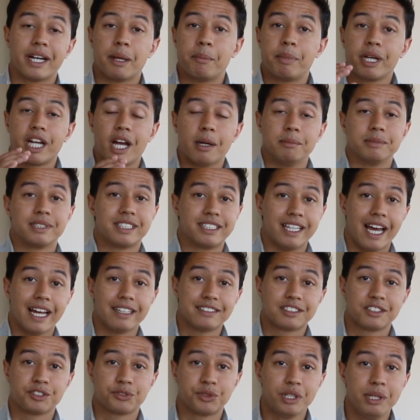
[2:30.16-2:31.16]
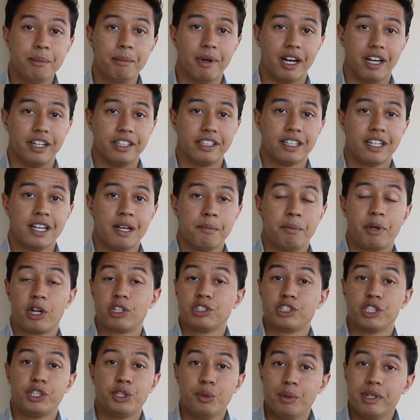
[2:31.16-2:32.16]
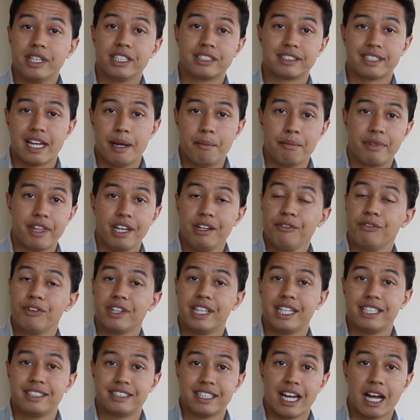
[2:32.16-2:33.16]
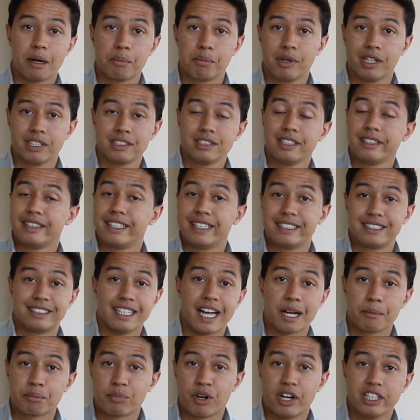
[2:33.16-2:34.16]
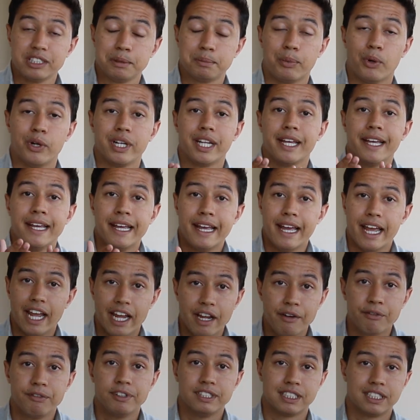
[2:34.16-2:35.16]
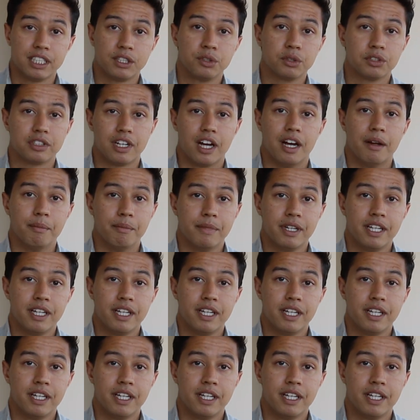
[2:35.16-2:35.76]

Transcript: It becomes that streamlined because you're doing the same thing for the exact person at the exact price point every single time.